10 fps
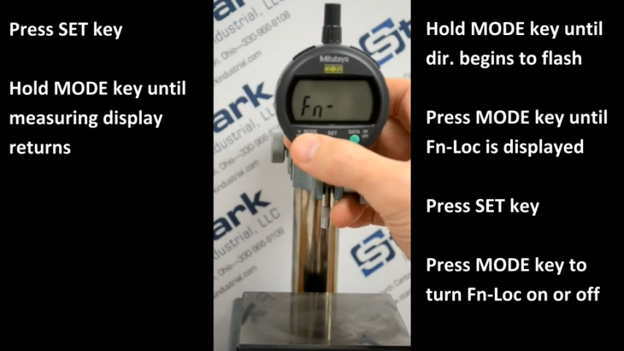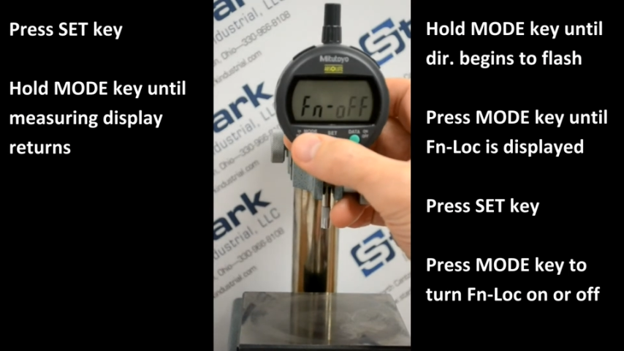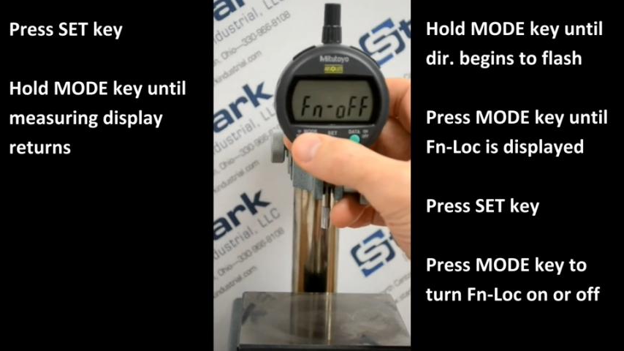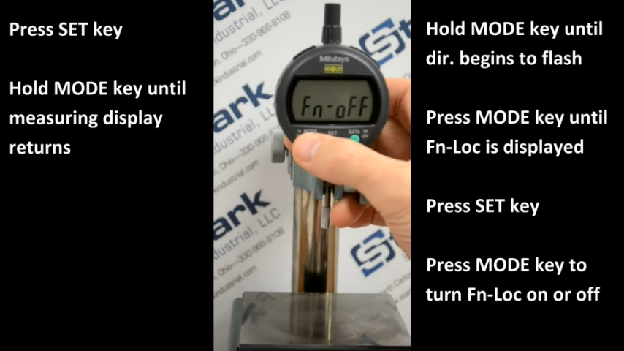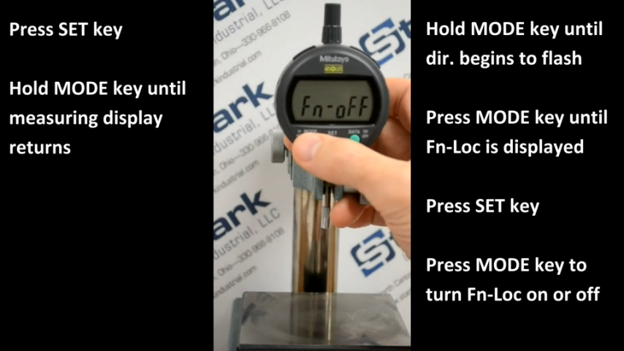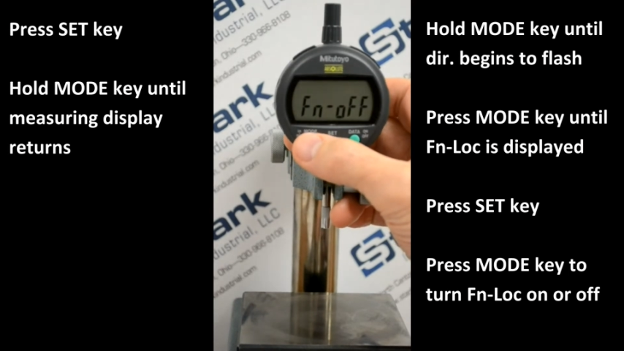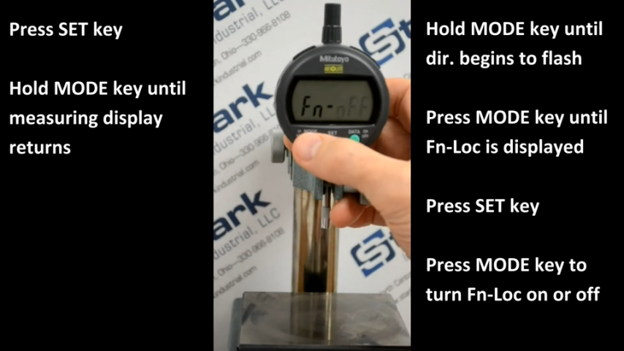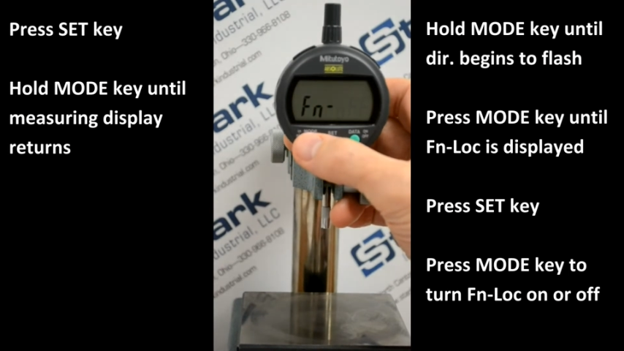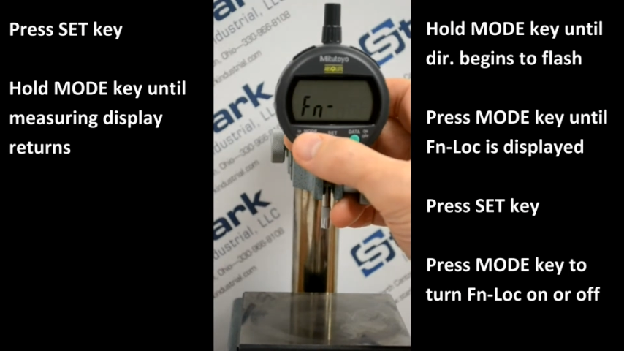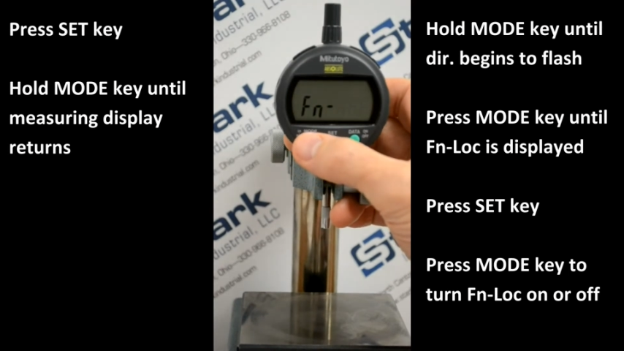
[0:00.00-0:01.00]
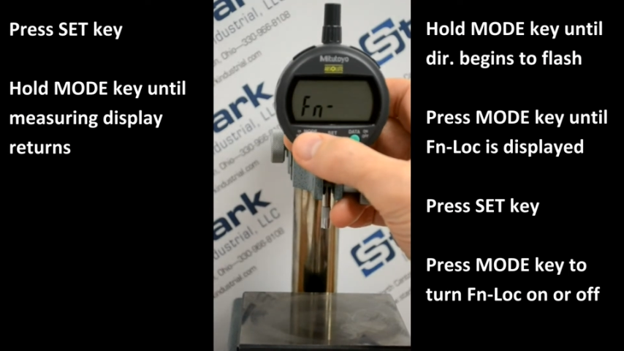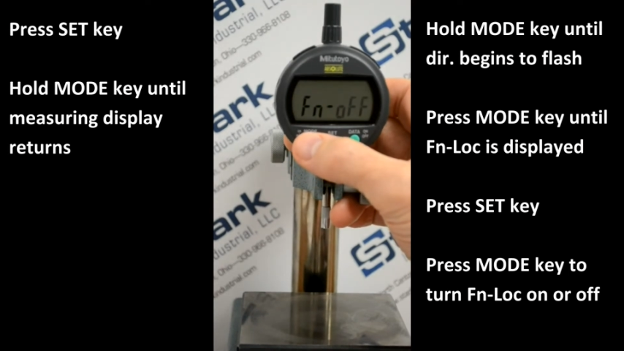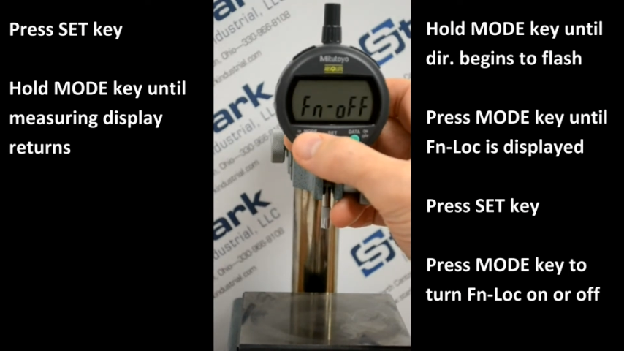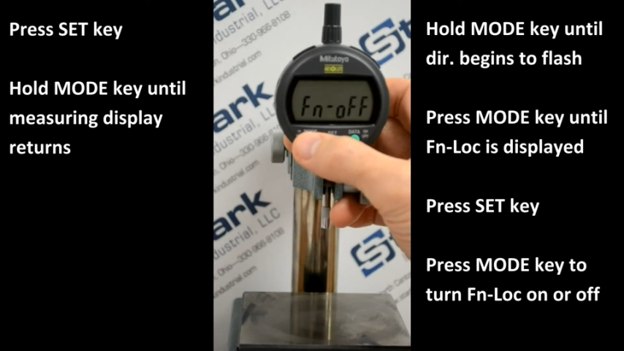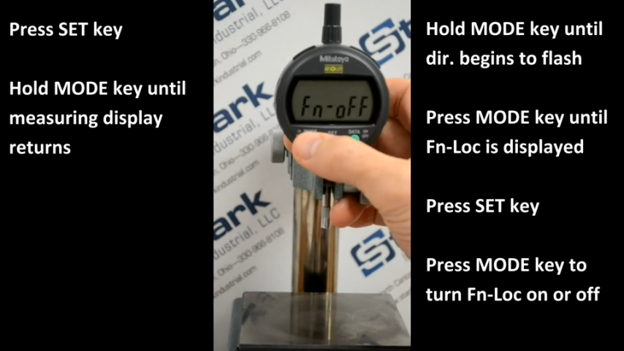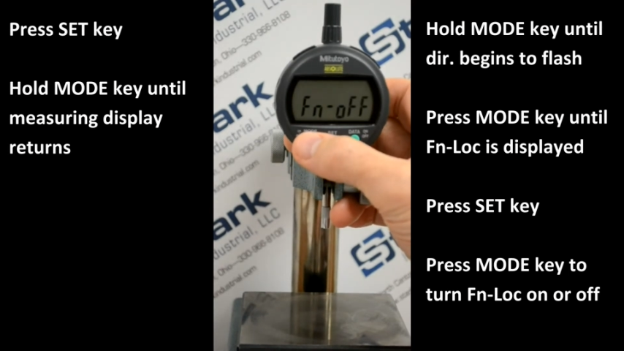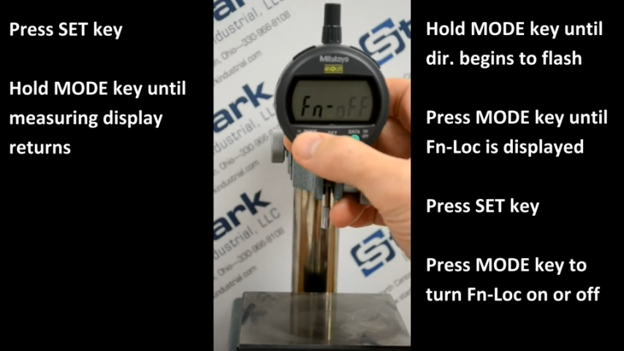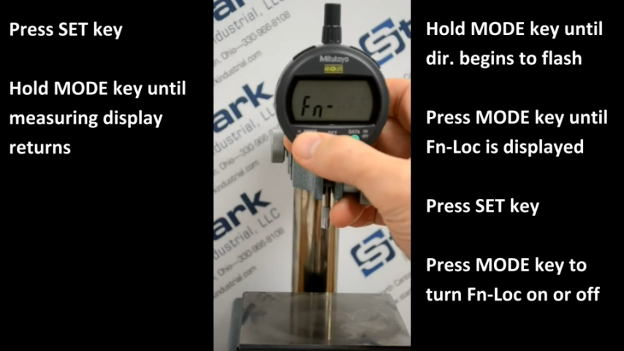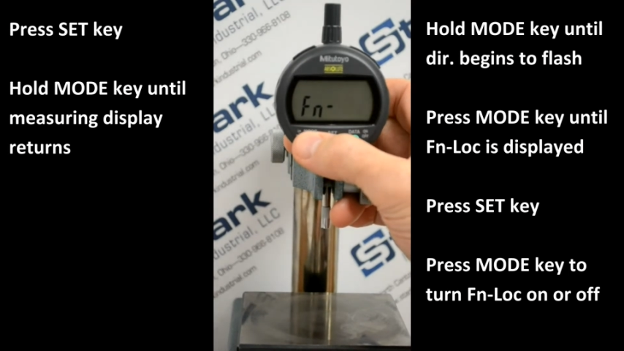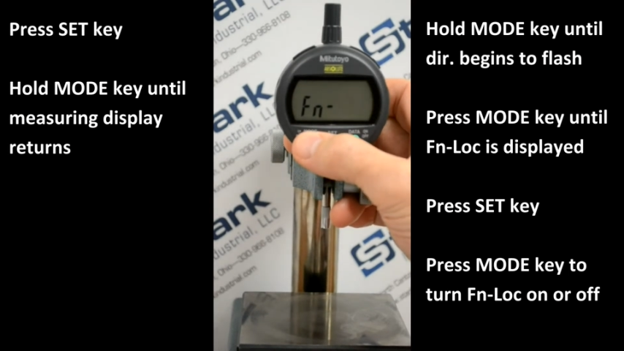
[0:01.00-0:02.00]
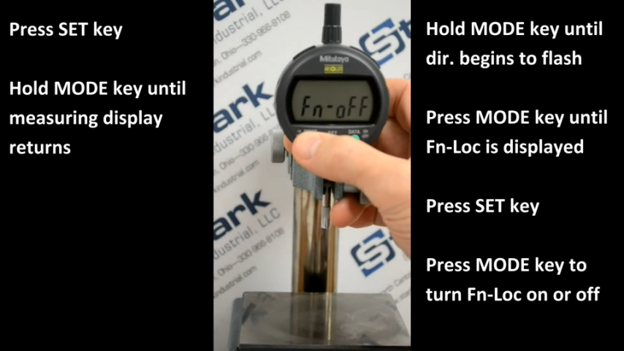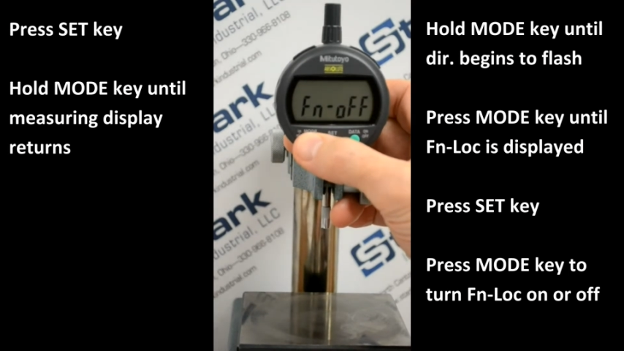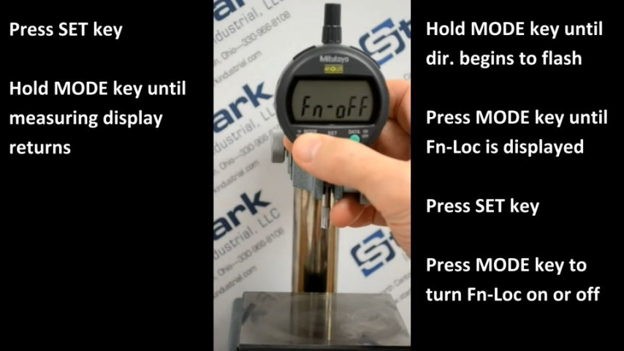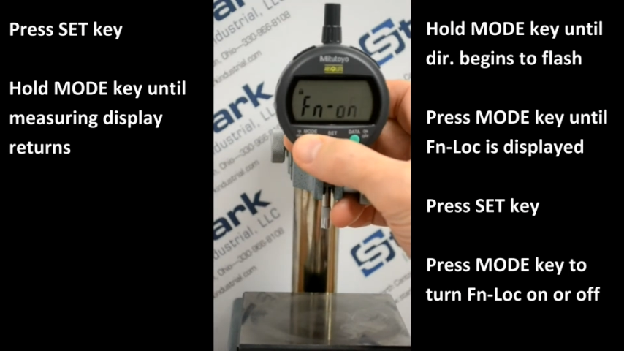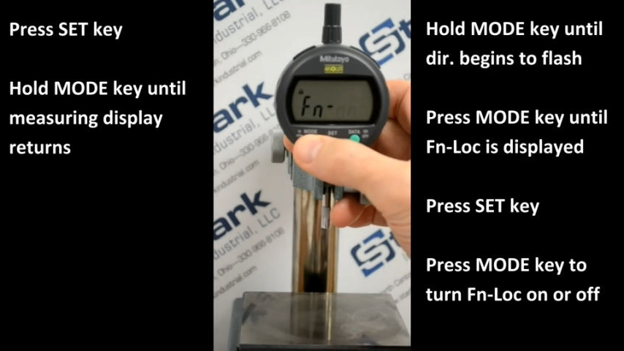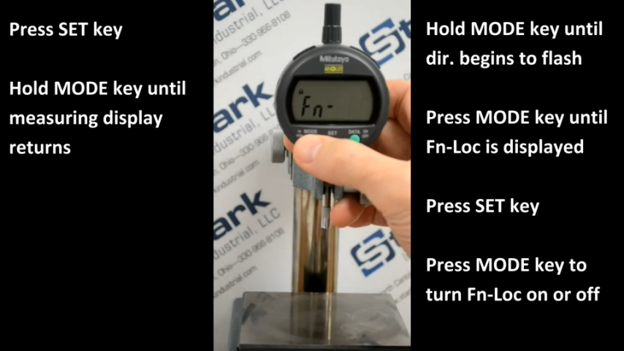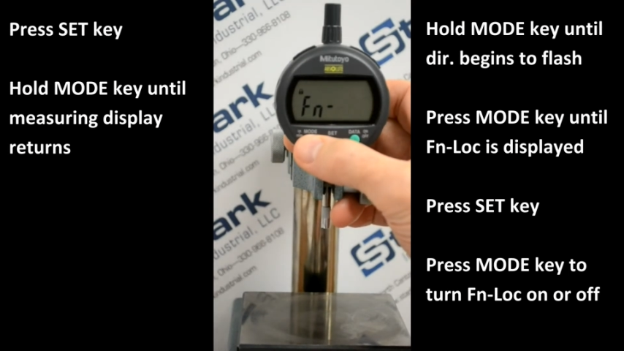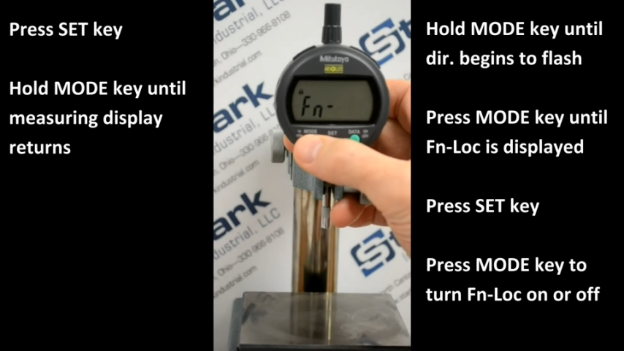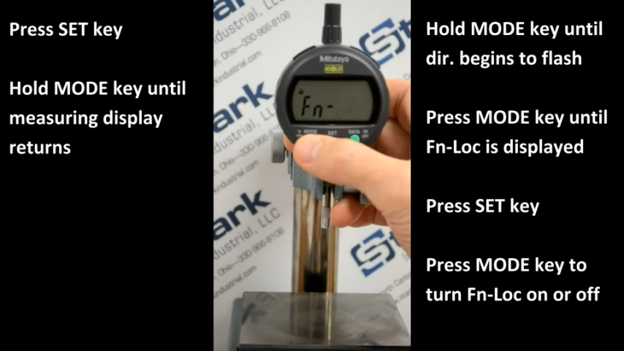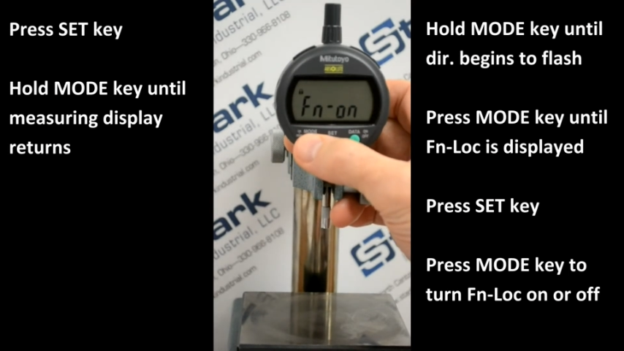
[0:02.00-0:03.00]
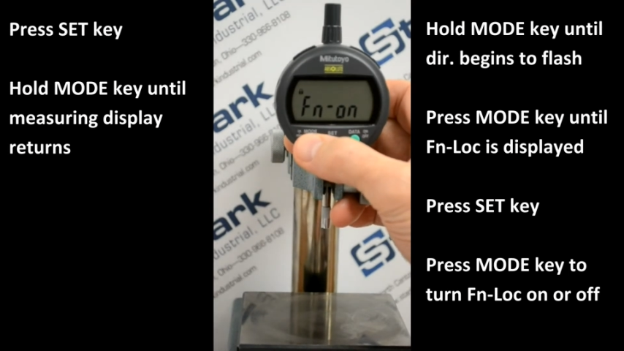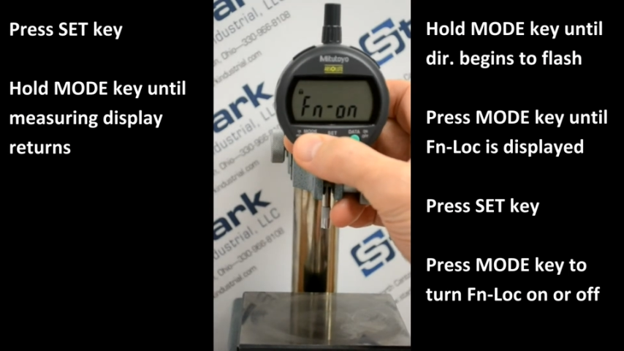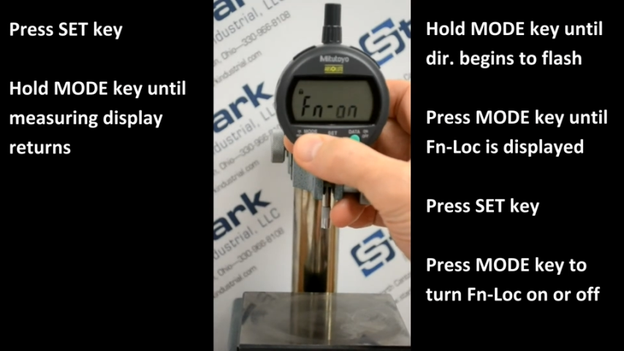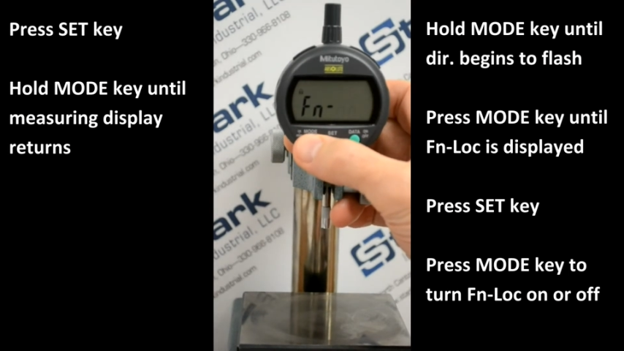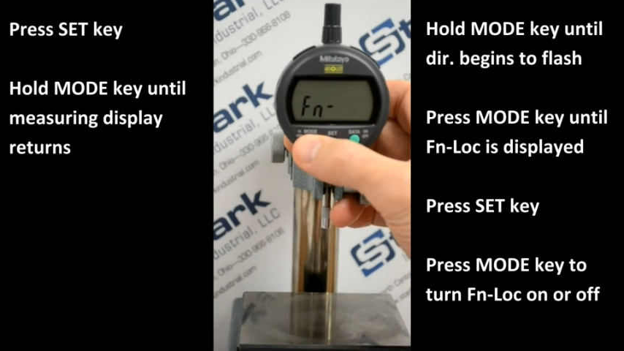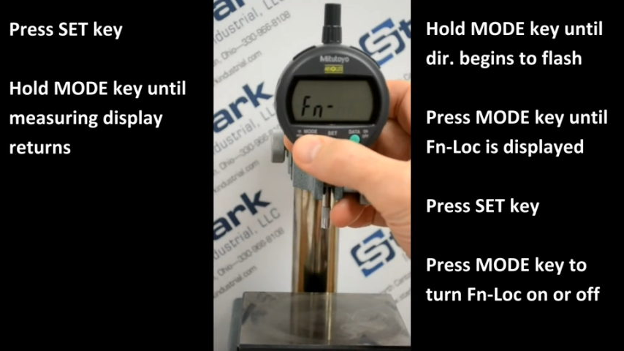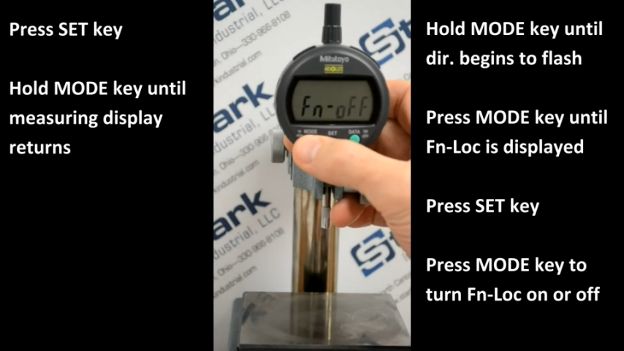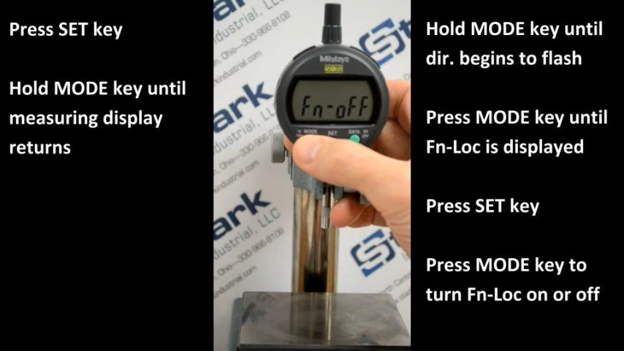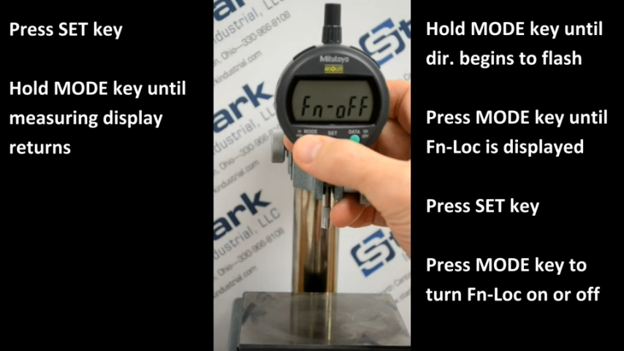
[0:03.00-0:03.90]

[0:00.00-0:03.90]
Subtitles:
[unreadable: no face in view]